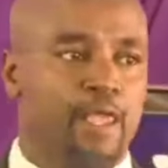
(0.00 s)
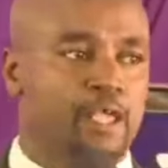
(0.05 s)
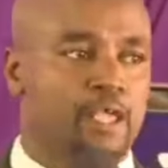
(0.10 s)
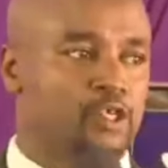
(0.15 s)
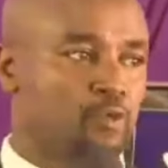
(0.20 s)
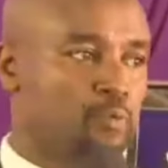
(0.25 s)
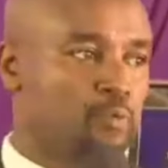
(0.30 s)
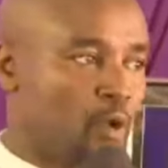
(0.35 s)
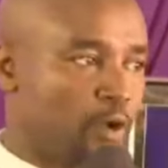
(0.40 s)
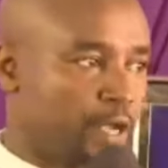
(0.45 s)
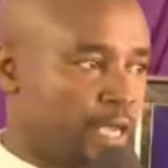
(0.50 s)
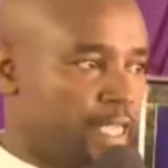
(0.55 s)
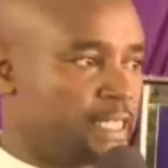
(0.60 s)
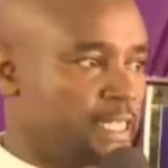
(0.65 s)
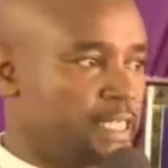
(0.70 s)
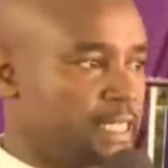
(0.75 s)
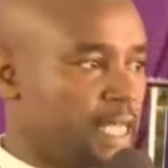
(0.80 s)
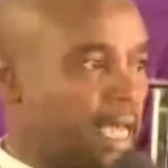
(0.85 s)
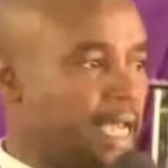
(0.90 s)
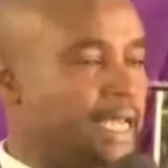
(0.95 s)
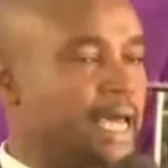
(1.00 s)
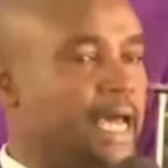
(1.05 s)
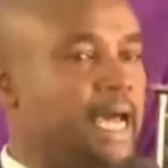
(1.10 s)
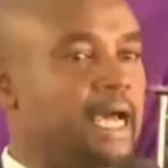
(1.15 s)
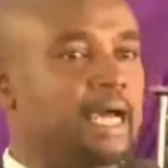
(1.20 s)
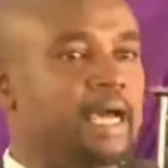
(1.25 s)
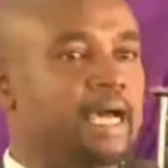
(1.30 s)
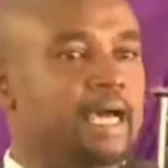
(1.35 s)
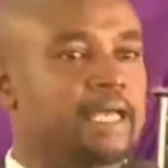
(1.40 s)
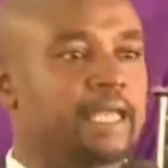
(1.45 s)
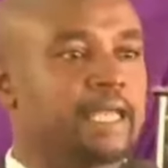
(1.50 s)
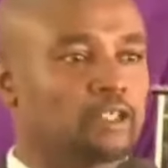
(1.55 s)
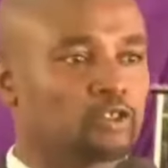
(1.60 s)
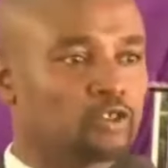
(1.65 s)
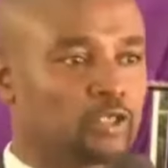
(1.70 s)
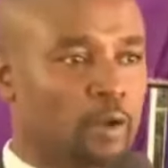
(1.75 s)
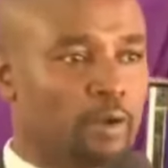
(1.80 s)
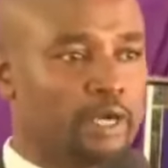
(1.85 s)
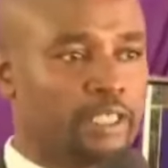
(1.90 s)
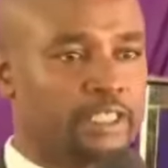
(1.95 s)
So pongezi sana na
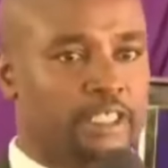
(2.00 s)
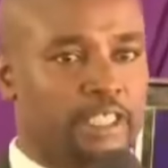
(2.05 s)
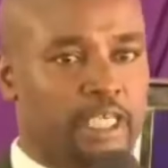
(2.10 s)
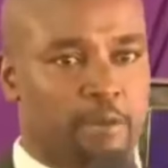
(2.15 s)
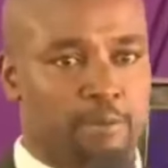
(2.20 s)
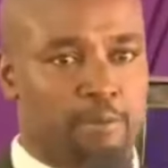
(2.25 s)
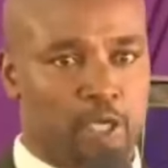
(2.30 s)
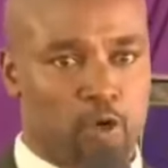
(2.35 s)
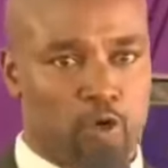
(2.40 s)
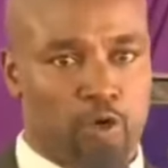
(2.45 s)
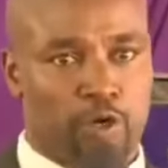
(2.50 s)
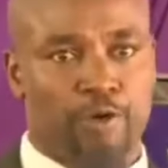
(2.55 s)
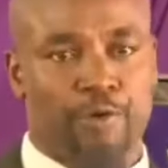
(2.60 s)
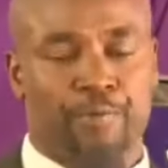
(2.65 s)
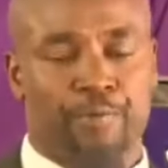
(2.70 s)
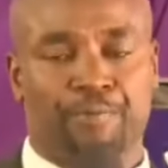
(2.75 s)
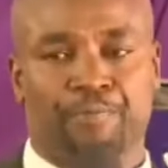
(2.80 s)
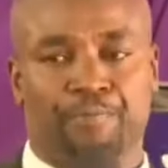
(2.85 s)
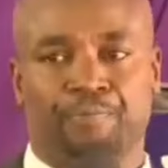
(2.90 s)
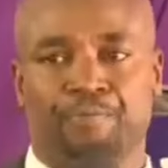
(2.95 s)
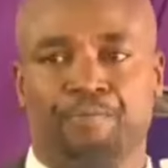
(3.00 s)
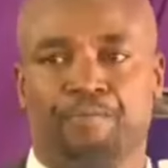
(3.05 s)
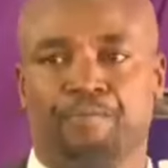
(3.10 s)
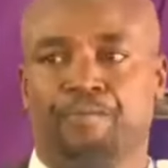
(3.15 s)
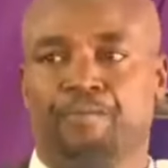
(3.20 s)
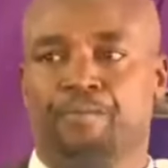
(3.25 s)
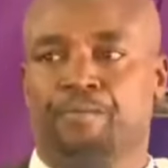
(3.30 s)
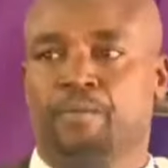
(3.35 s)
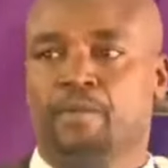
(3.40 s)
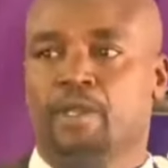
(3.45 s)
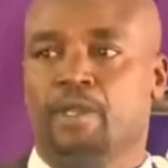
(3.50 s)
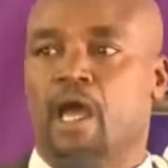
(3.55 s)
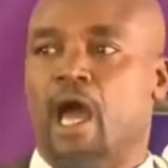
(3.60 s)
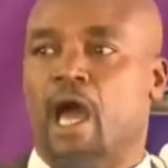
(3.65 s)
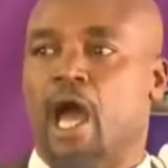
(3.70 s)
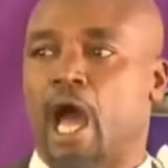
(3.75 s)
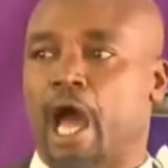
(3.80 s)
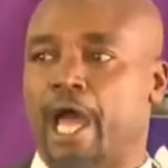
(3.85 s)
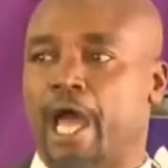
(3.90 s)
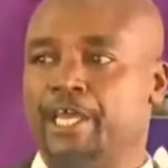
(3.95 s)
tutawashika mikono.
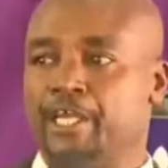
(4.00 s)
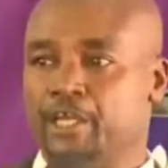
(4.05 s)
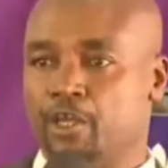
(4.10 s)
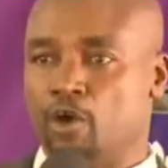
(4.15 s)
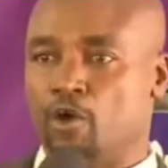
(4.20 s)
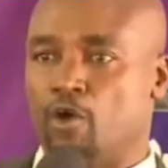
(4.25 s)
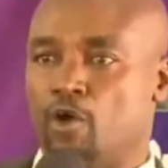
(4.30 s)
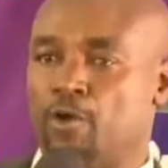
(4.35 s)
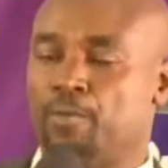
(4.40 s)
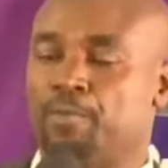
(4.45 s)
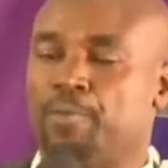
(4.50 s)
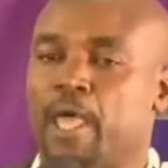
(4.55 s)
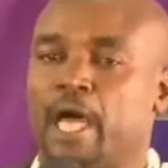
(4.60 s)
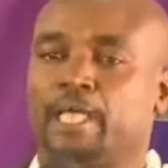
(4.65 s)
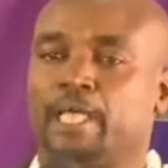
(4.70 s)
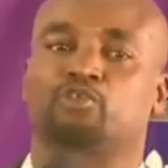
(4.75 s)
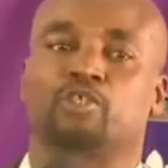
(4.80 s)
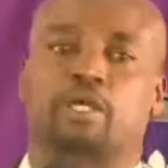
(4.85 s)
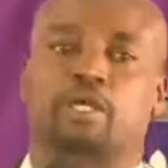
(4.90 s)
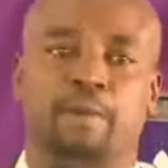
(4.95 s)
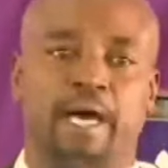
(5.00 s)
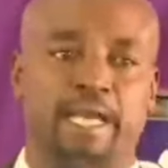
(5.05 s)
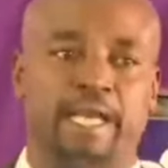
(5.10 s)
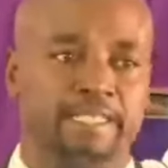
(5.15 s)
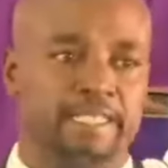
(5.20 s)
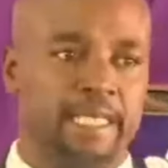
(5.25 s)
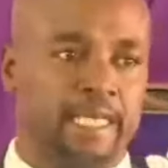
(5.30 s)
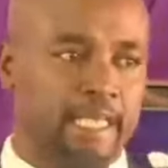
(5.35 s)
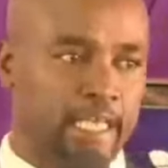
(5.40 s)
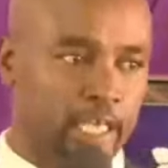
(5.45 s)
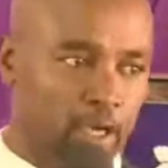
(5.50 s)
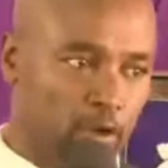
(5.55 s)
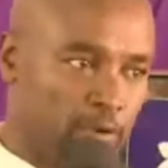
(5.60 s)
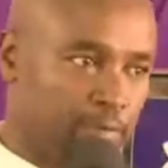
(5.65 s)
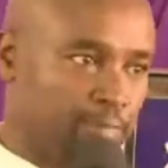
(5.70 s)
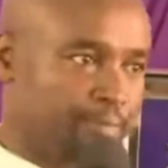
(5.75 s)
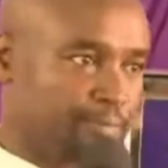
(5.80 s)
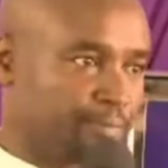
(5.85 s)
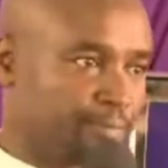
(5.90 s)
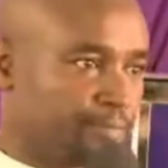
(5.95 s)
I know atutamaliza leo,
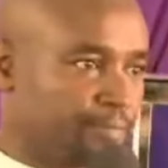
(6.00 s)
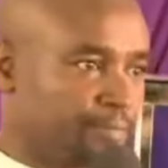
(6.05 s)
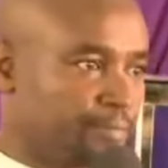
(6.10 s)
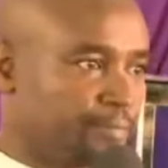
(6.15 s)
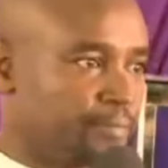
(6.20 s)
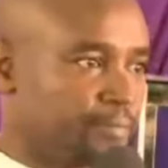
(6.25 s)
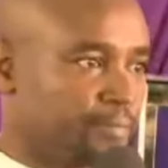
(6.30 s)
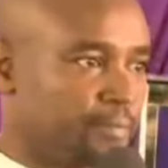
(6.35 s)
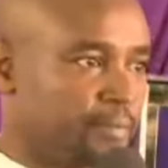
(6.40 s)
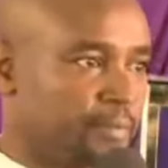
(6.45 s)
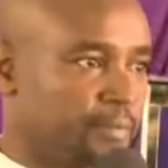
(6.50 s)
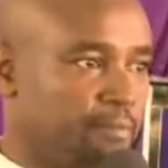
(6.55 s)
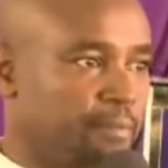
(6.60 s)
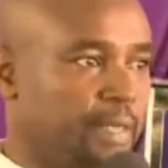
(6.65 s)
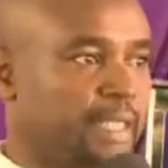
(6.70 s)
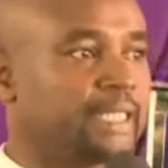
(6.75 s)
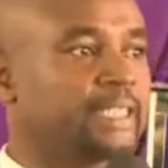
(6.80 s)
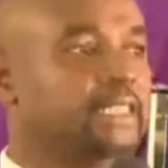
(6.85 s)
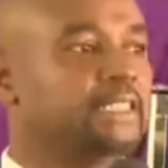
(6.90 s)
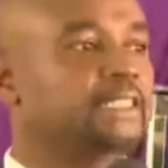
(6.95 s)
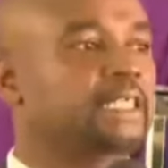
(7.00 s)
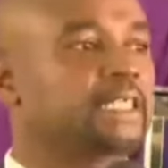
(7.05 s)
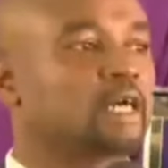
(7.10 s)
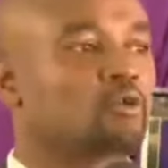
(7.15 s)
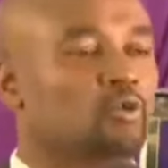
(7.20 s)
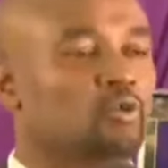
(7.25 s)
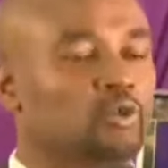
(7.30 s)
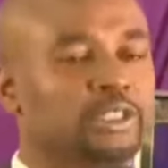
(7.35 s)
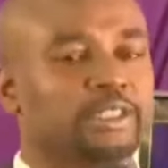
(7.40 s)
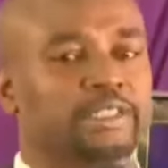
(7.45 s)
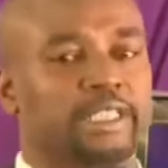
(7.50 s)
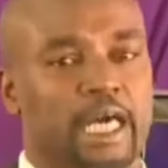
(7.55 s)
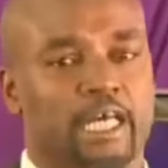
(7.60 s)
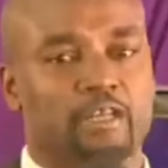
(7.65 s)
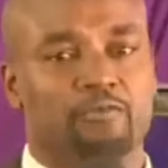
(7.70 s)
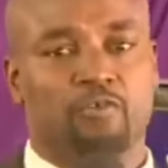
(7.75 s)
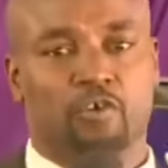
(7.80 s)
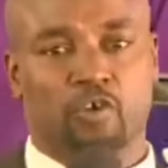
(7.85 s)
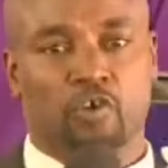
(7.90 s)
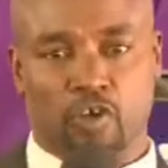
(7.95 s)
but this is a good
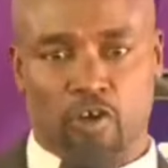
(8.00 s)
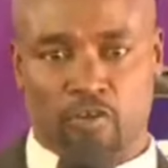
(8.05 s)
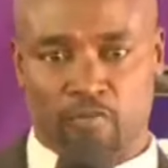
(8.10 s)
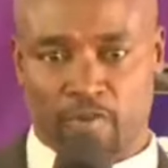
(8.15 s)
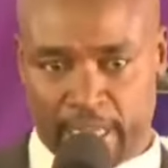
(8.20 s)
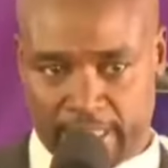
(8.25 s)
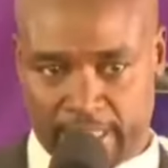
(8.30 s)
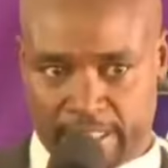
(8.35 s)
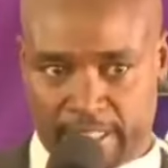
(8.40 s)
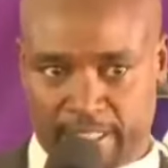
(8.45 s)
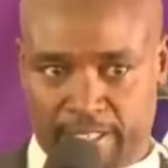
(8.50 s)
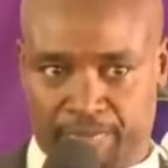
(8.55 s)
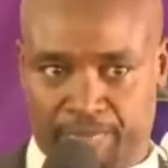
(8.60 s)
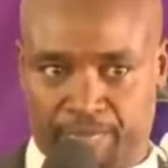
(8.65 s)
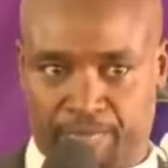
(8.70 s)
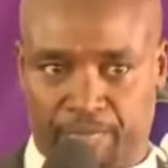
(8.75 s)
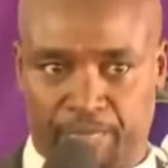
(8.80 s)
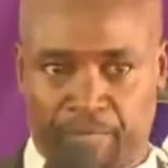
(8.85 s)
start for all of us.